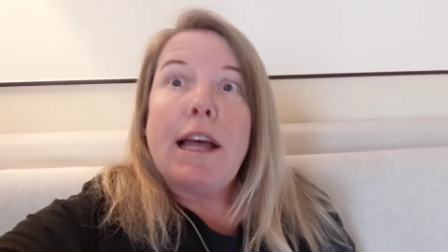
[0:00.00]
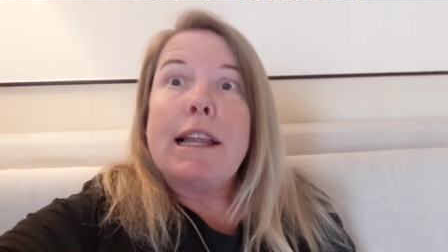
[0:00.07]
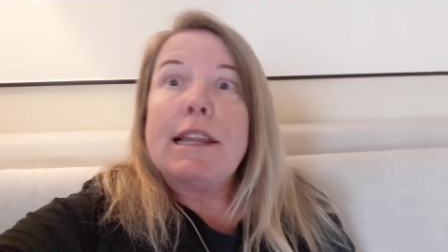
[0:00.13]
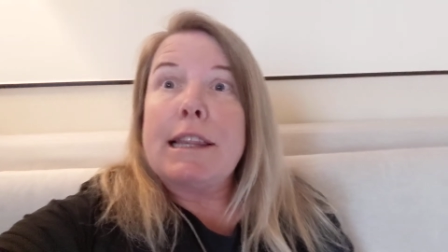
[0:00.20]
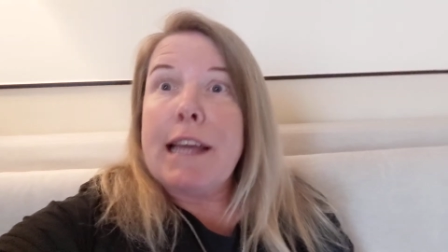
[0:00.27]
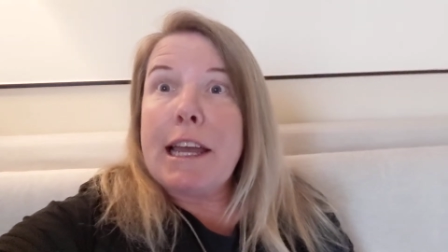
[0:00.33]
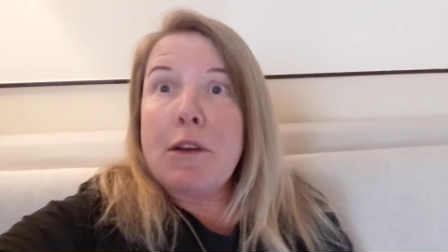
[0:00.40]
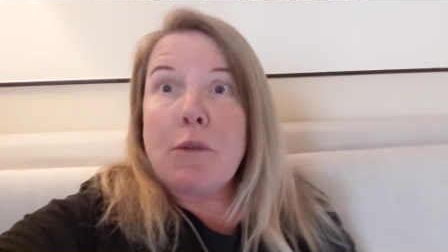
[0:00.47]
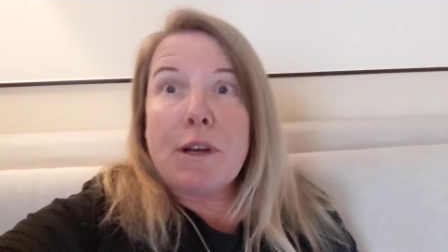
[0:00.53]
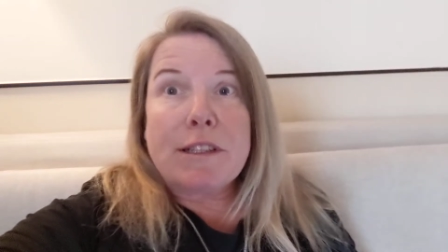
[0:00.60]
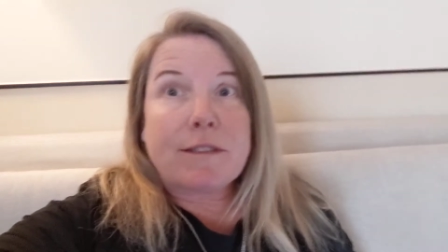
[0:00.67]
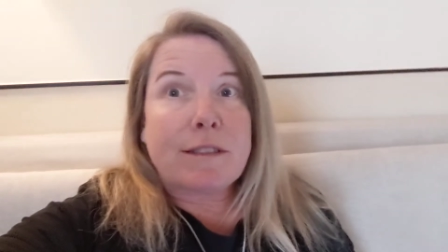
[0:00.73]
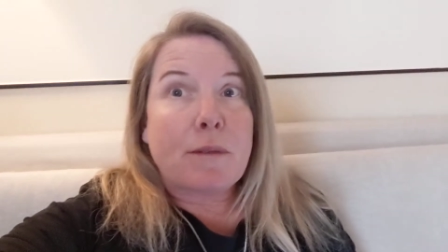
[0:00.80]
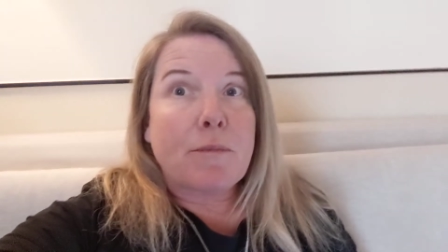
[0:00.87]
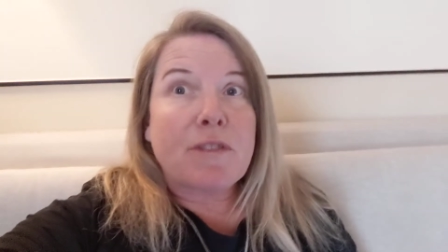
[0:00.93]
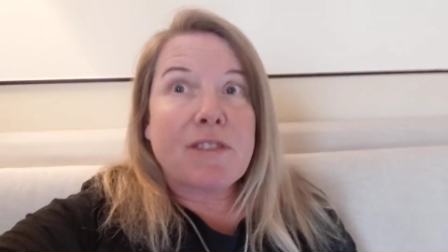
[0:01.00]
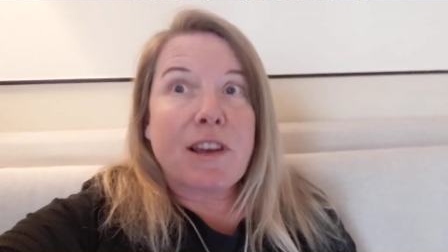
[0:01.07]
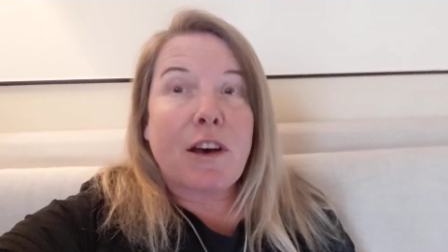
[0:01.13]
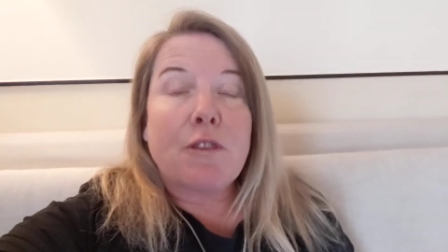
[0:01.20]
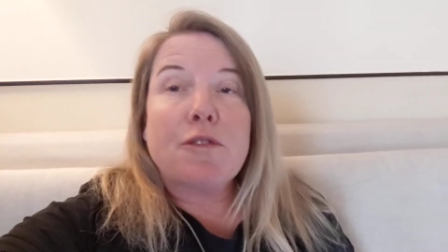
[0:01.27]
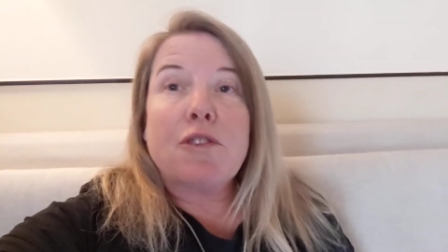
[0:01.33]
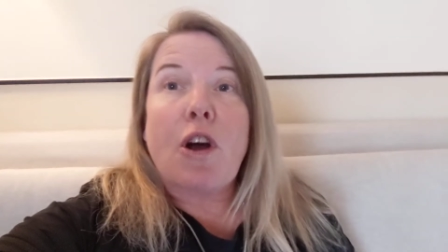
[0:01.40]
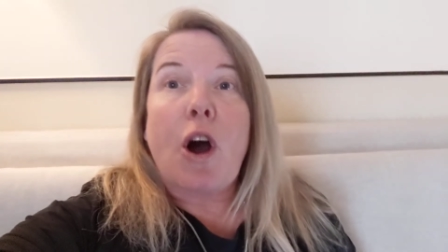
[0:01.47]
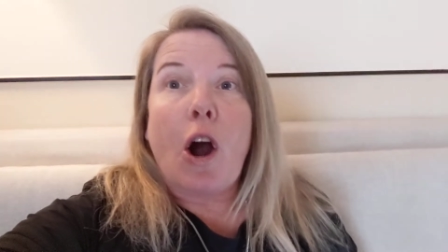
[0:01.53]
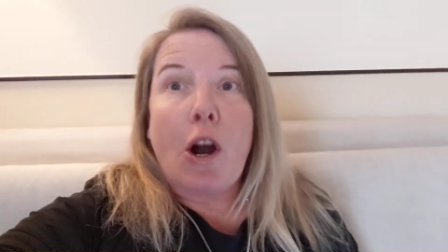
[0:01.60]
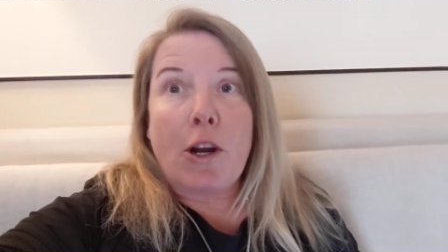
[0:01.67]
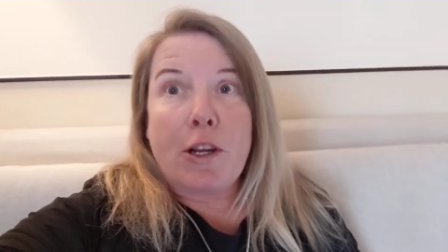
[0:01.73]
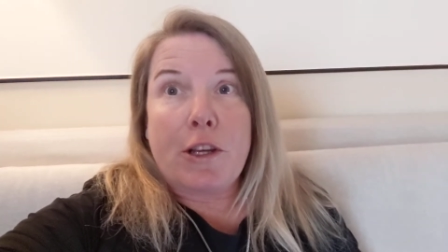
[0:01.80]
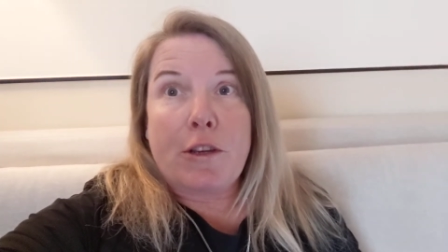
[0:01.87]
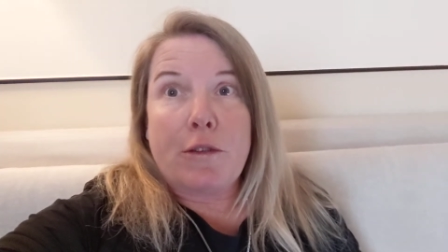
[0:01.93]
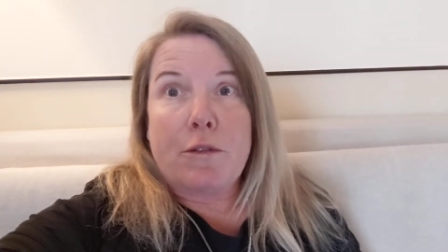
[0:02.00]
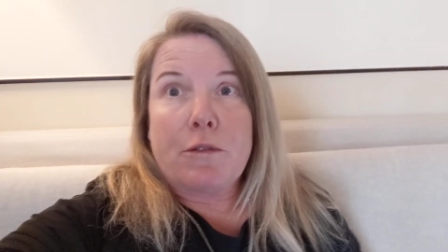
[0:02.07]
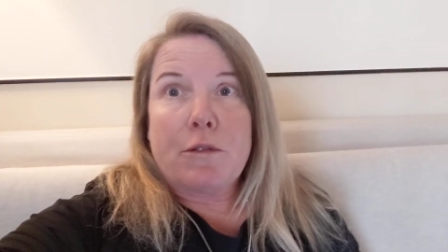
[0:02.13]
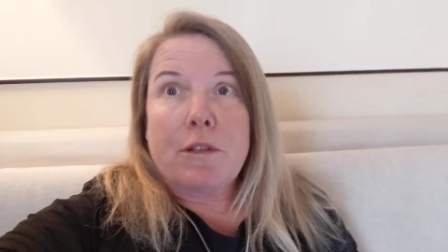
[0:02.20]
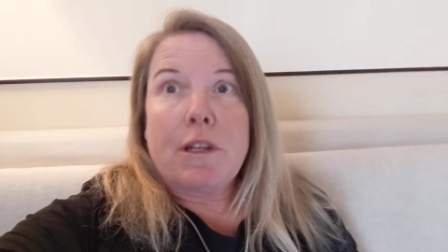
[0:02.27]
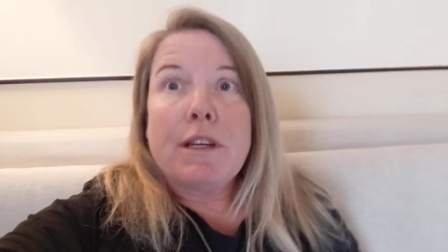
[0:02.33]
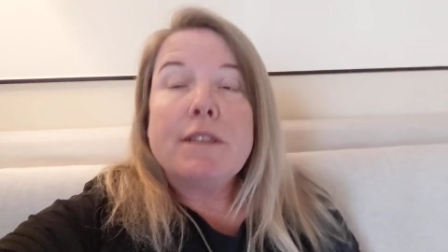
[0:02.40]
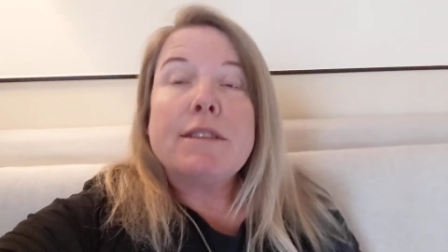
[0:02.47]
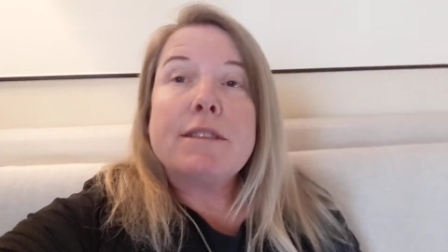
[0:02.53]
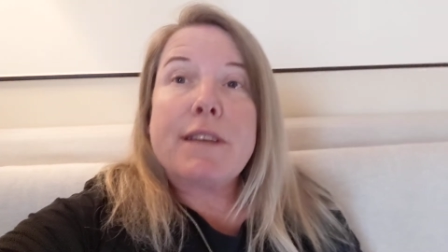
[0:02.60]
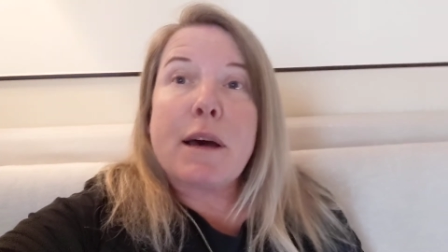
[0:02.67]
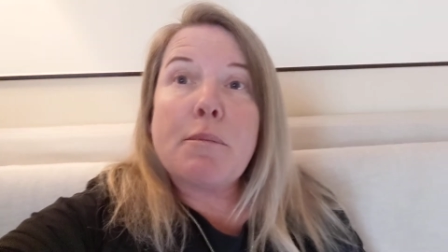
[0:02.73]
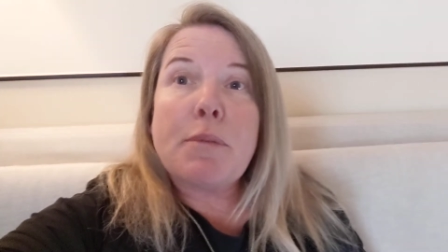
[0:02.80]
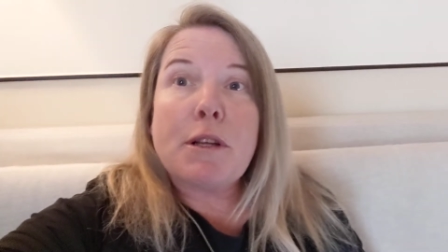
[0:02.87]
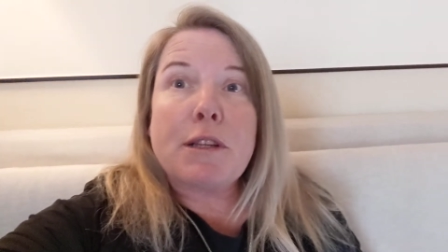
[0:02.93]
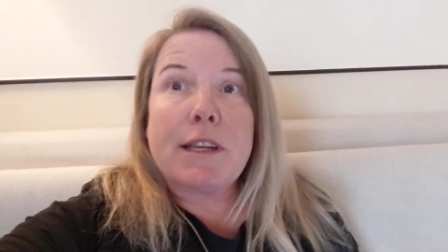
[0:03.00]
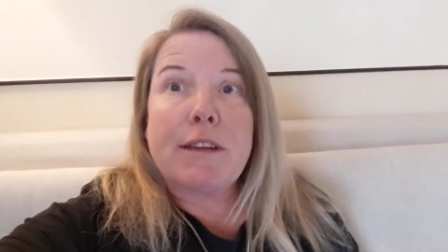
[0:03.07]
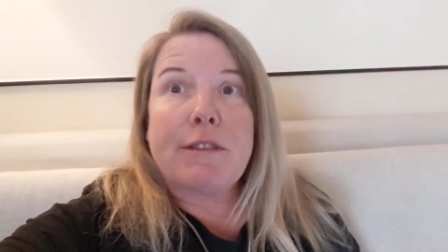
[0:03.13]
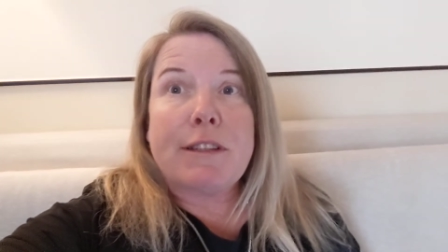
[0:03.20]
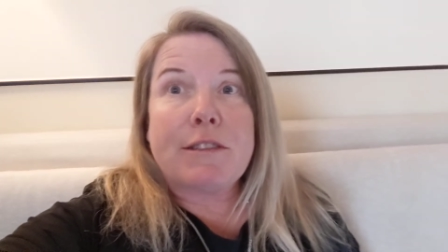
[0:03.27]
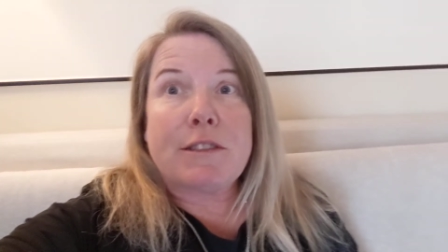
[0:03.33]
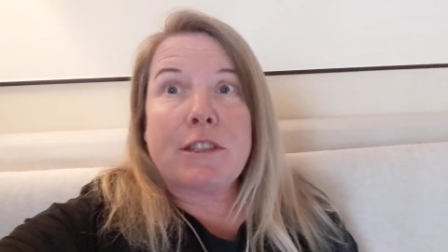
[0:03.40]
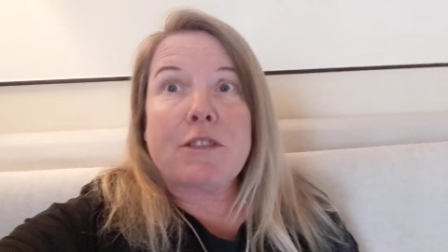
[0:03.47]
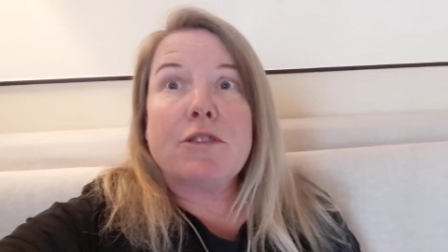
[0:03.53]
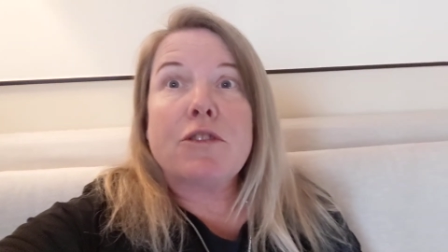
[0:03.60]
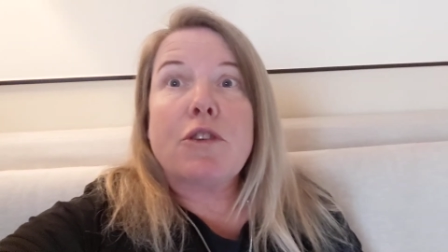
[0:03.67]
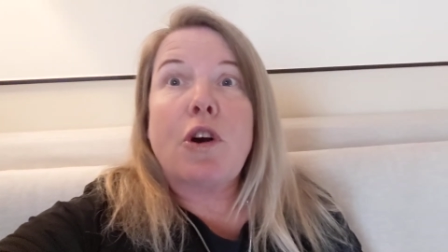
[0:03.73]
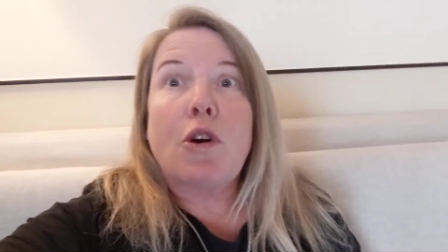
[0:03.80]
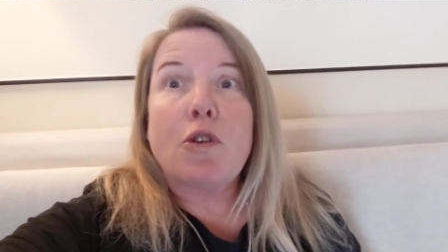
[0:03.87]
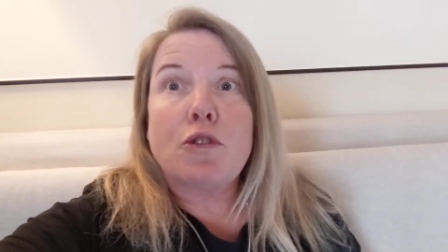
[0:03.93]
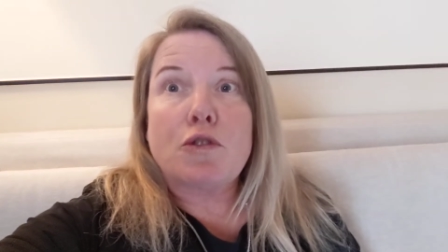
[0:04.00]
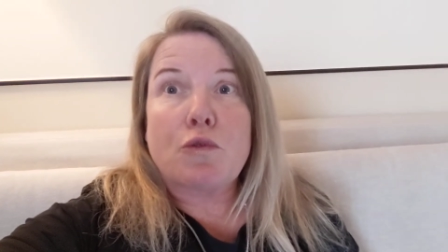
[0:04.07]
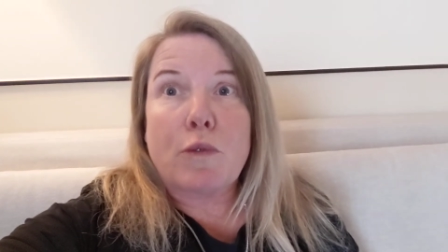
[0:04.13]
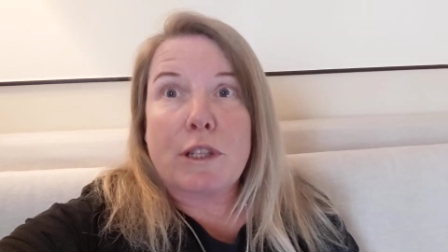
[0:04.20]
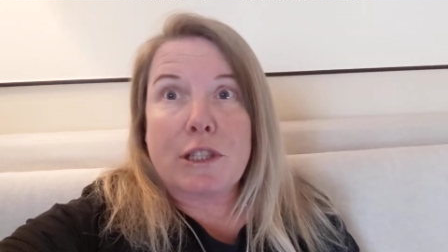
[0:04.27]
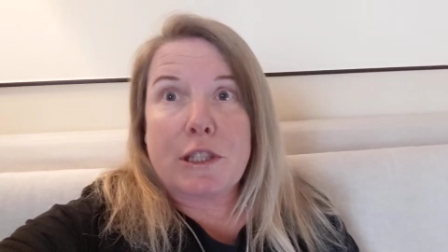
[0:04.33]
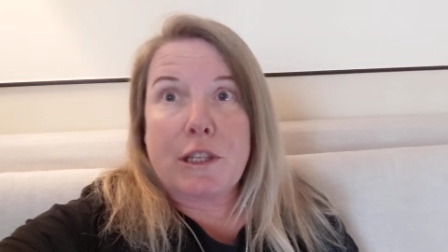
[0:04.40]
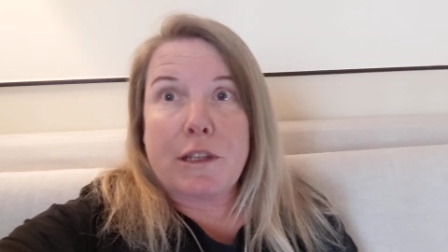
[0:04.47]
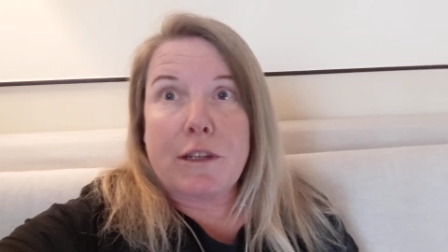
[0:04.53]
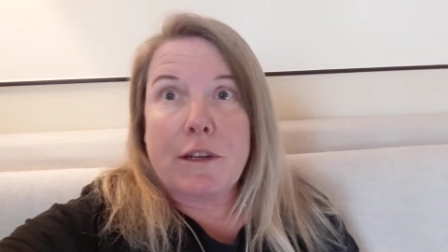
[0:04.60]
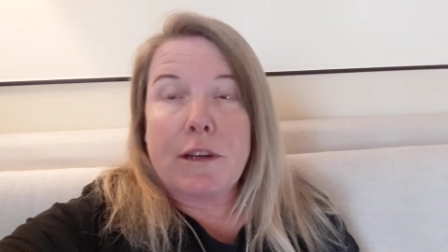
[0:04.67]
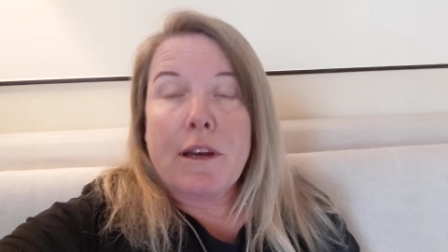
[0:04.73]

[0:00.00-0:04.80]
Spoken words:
Linguists themselves argue. Some believe it's just code switching.